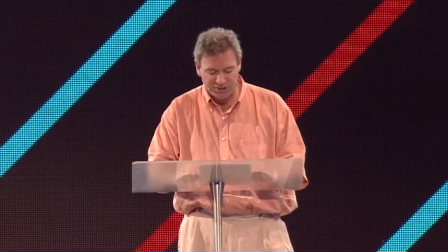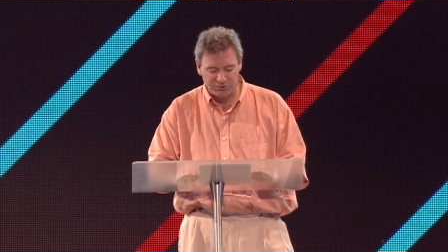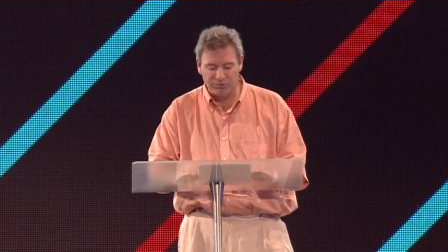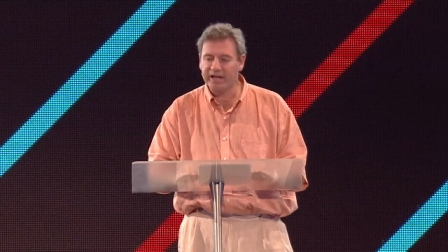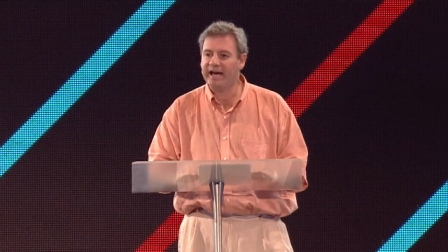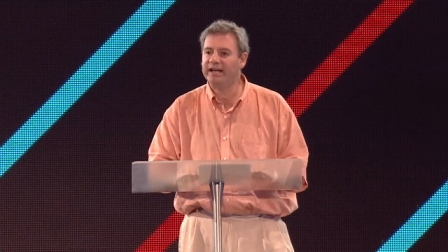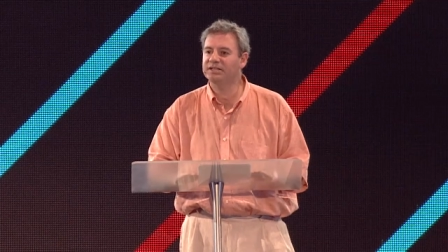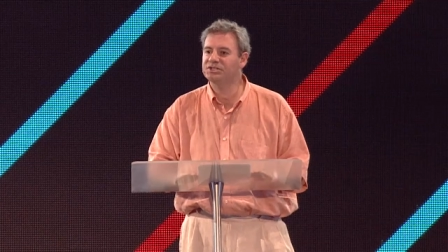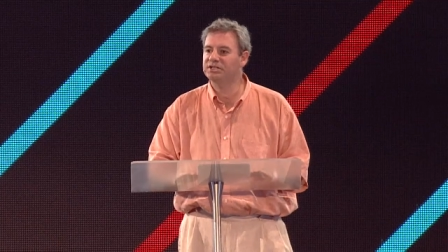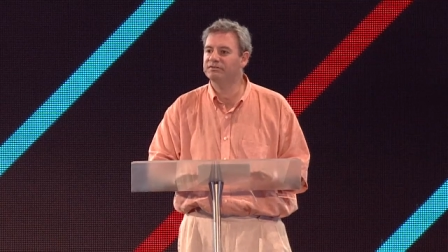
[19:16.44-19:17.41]
the
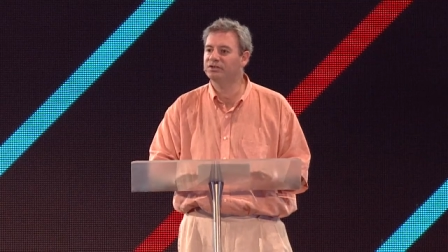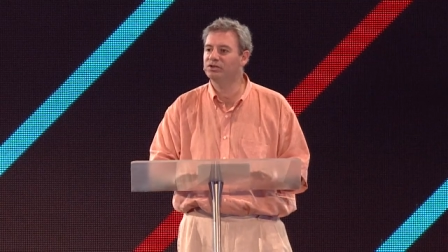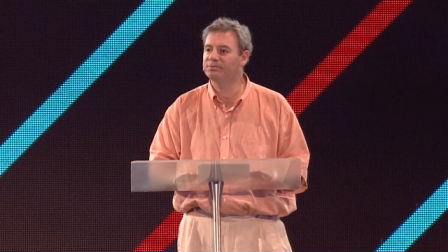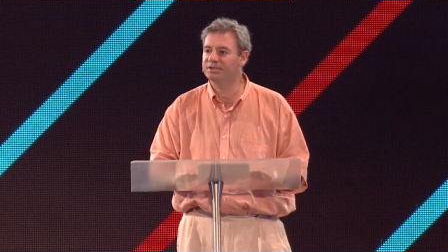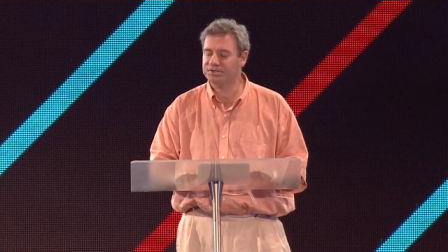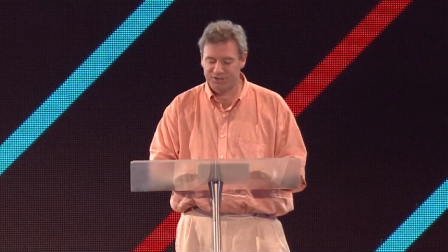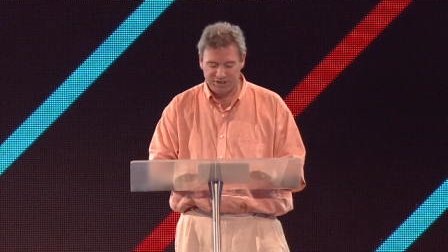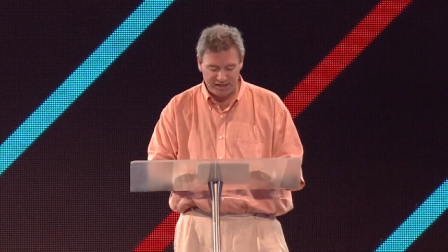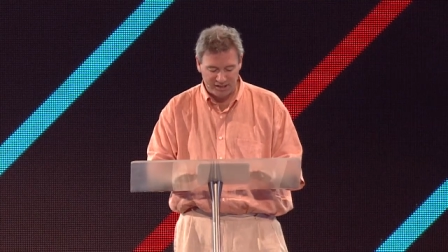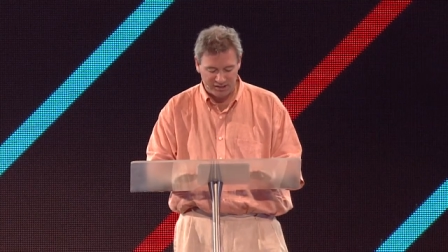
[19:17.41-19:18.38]
reality of human
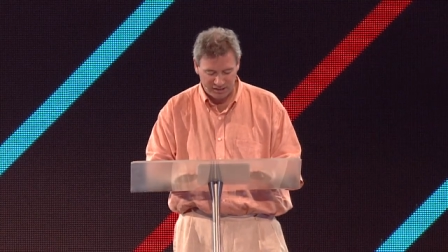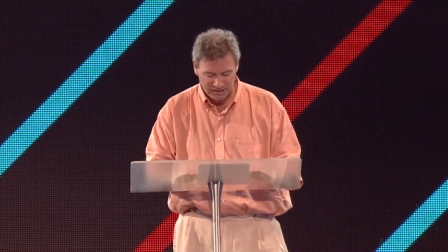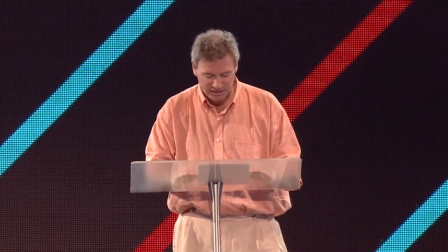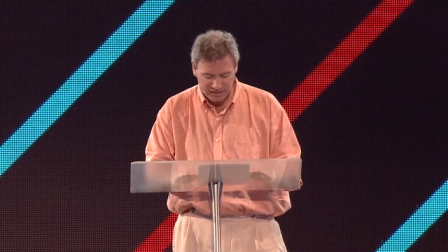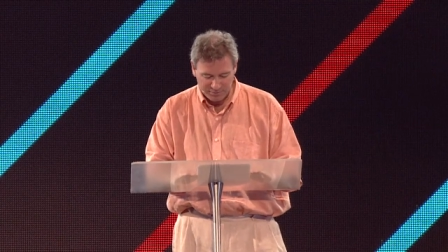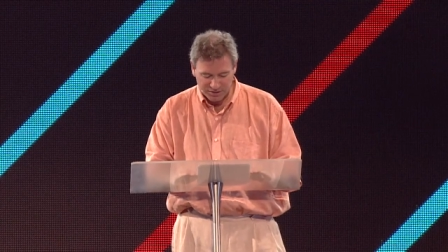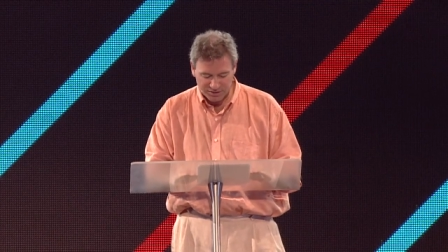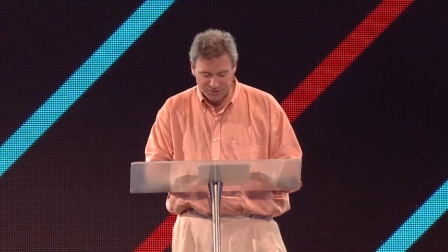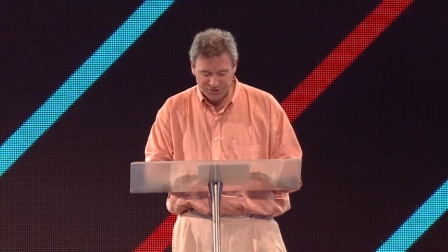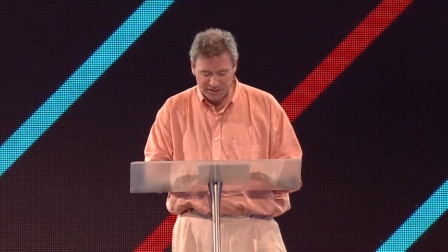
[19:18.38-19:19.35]
sin
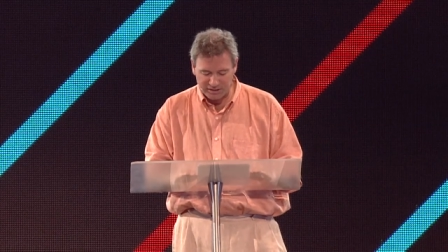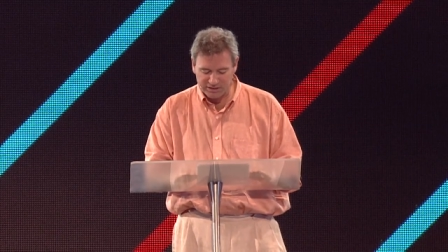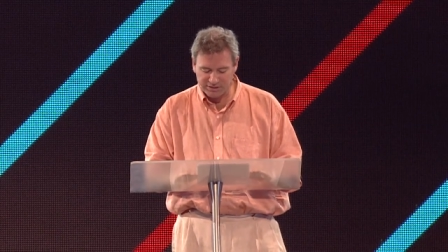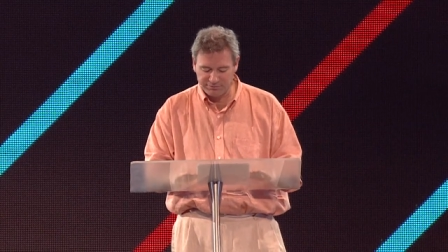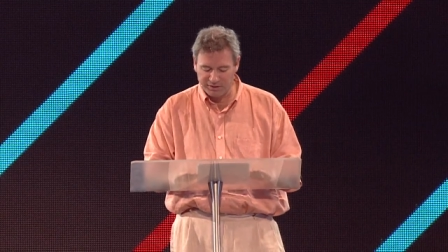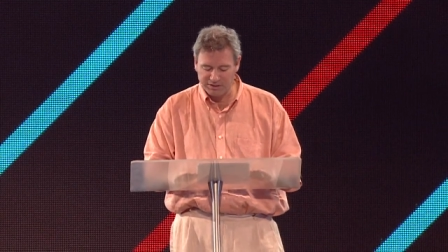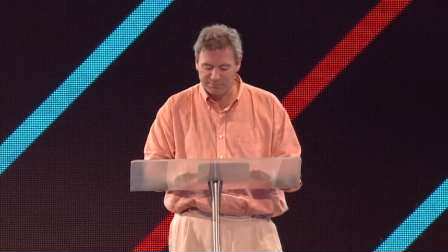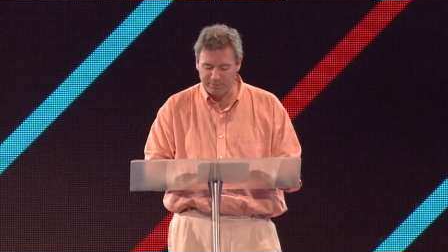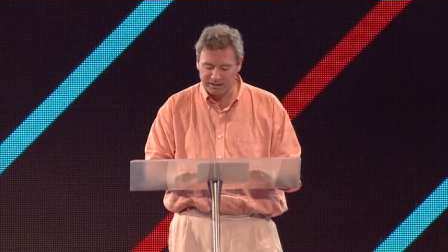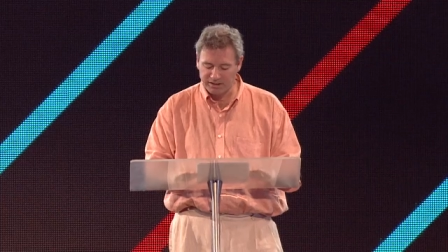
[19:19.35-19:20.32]
because sin is
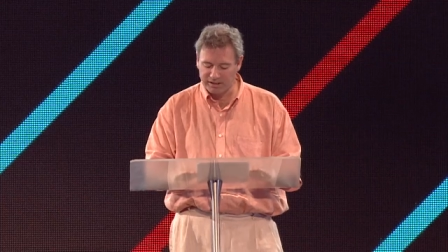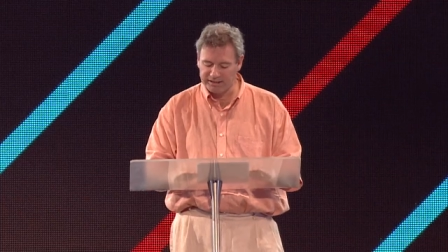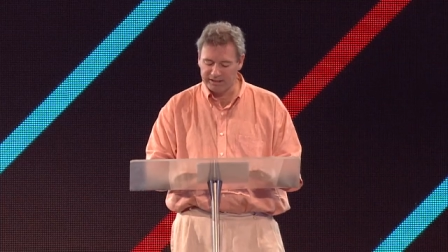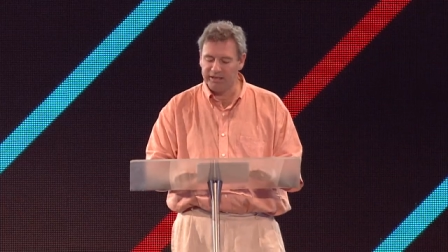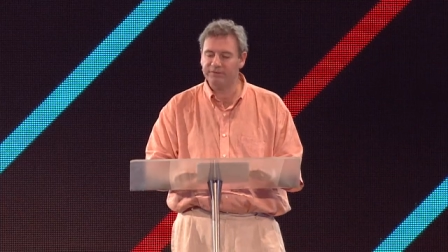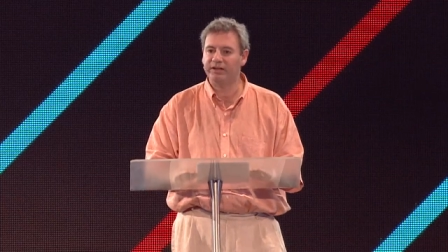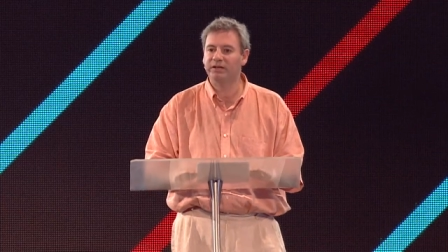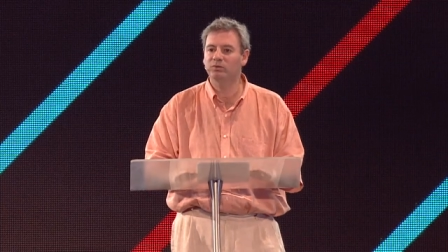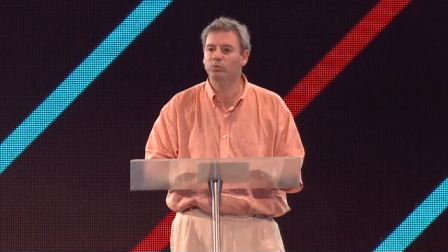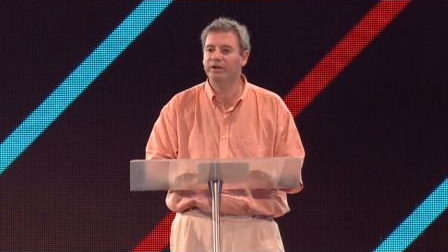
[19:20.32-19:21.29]
fundamentally
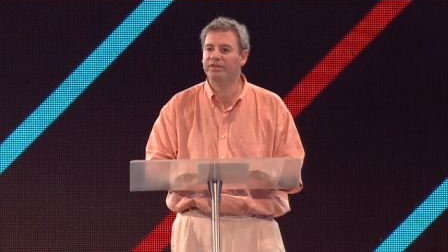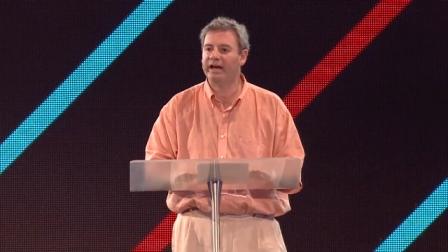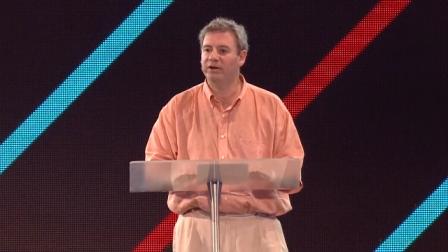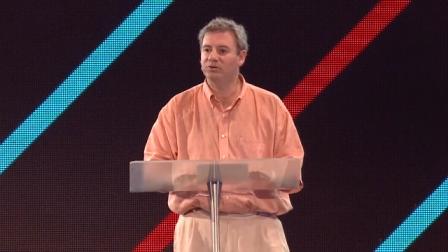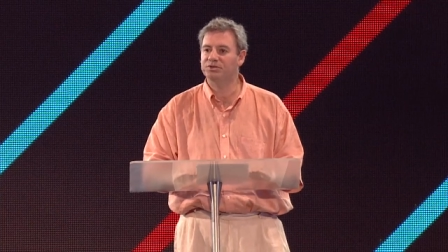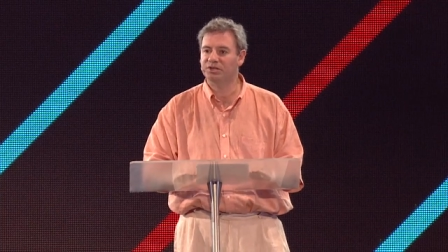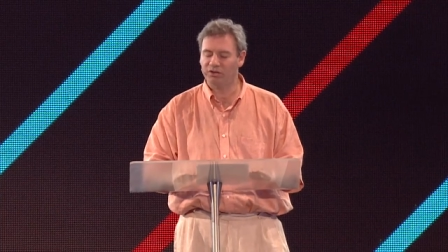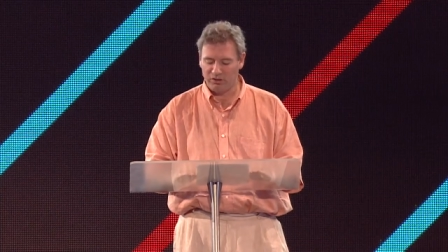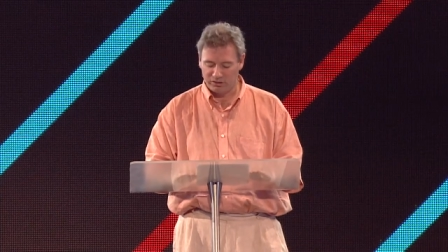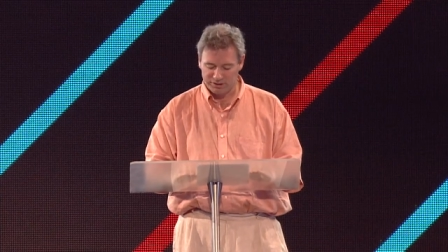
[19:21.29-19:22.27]
living without
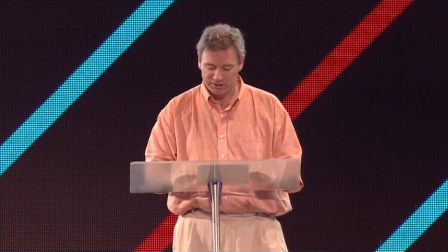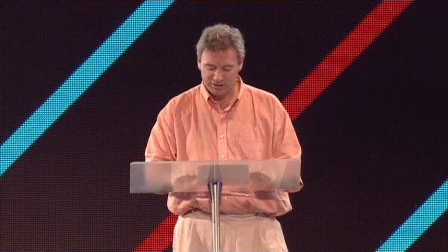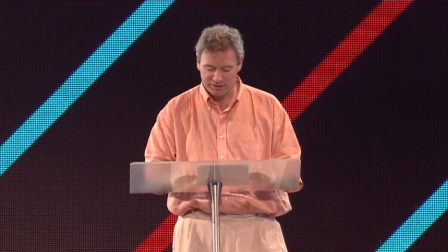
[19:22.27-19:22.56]
God.